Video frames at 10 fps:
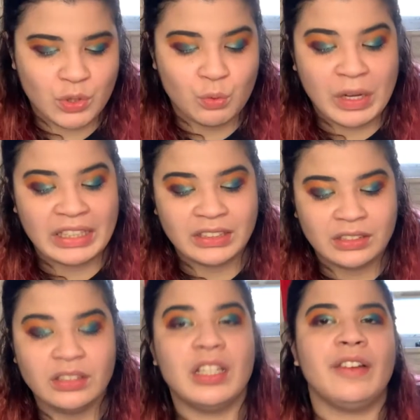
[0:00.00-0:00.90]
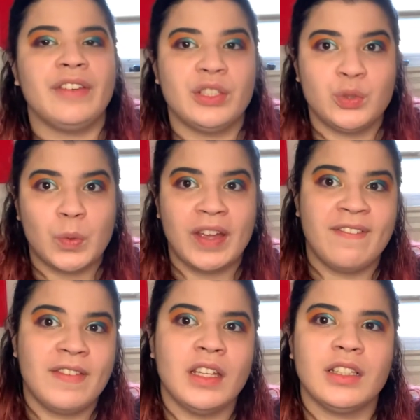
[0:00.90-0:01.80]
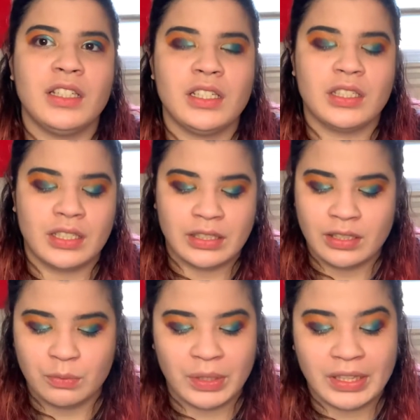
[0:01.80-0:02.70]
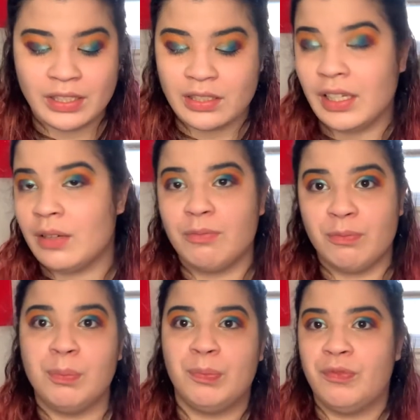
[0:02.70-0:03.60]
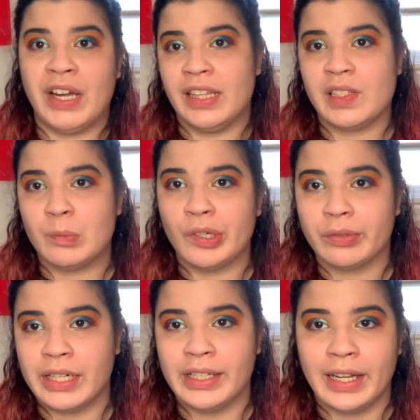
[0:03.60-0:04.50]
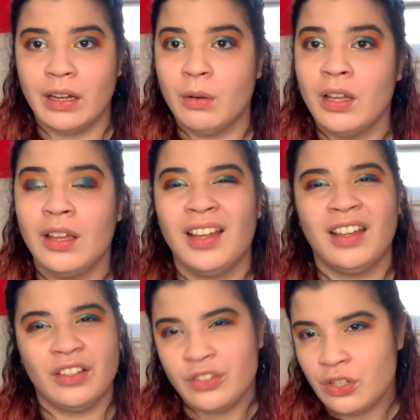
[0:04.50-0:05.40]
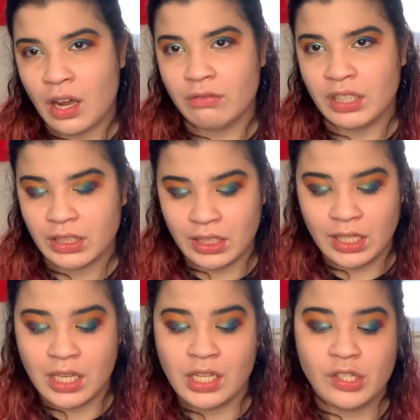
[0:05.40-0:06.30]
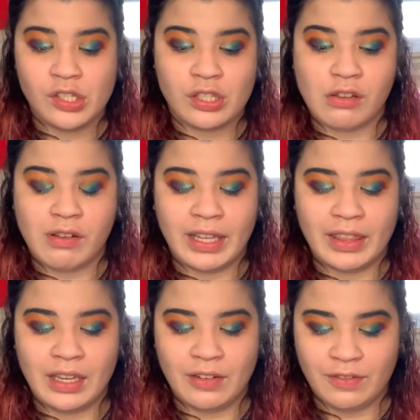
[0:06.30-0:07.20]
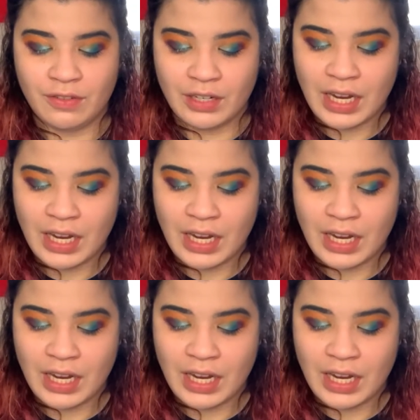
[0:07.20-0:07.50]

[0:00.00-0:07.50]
Do I love it? Do I feel a need to read this, like find this book right now? Not really. So I think for